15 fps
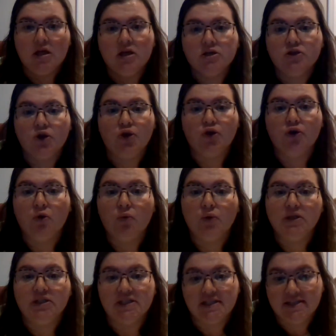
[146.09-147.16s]
So you're
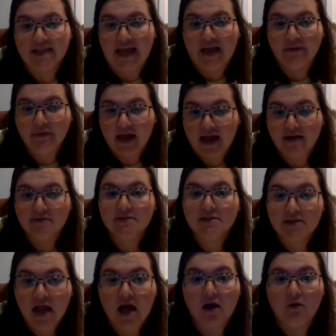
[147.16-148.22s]
going to sound out
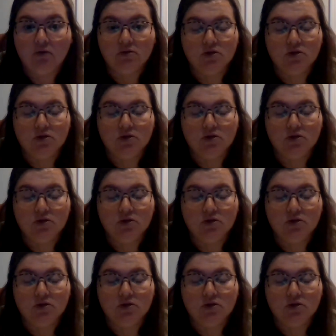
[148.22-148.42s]
snow.